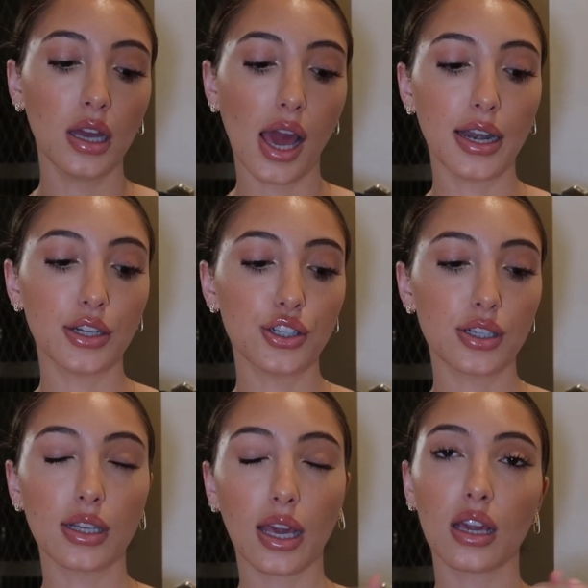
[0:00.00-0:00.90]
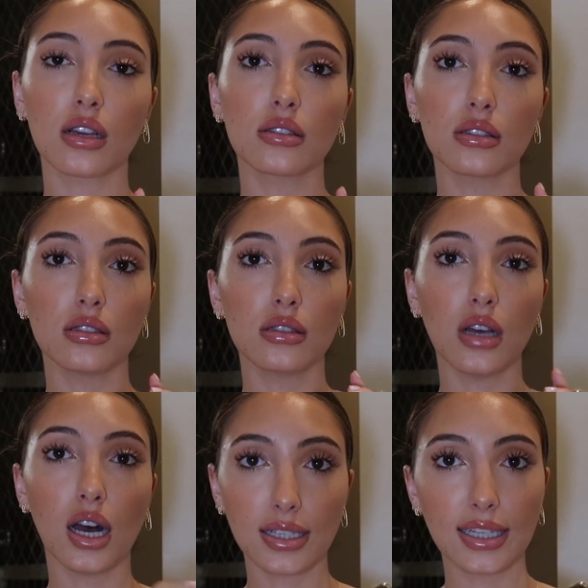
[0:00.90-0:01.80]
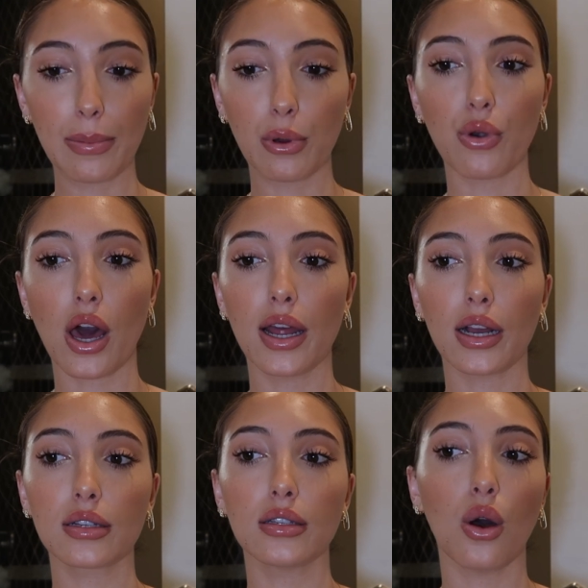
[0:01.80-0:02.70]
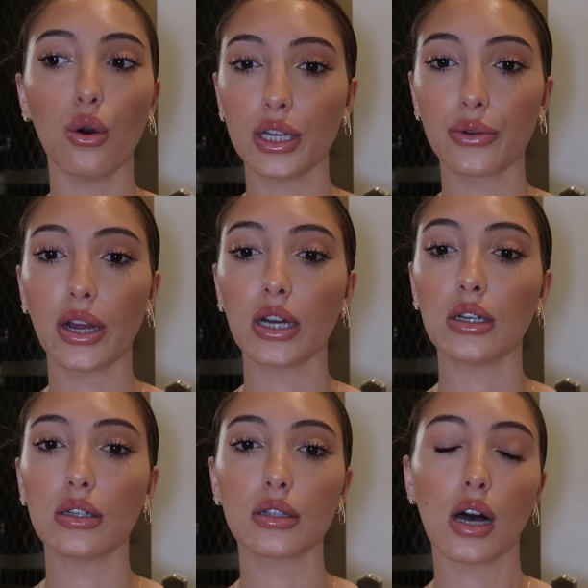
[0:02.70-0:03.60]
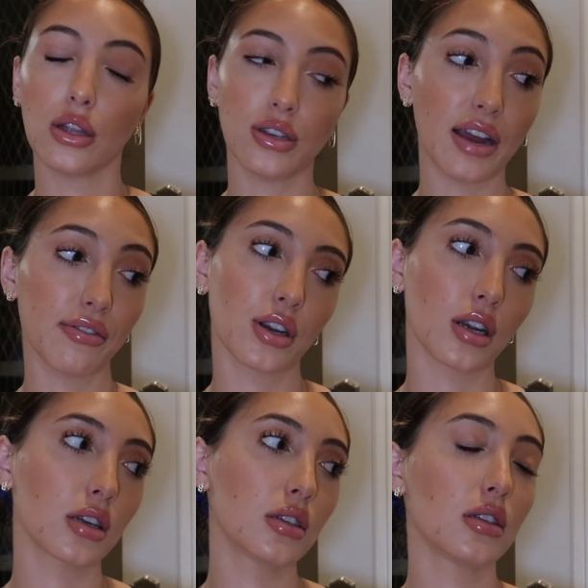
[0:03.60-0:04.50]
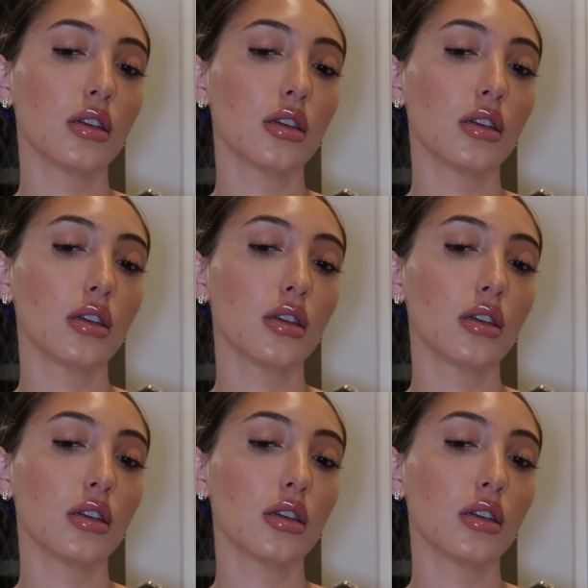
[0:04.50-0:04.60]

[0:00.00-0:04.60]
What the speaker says: and it's just like a staple product, a holy grail. I'll never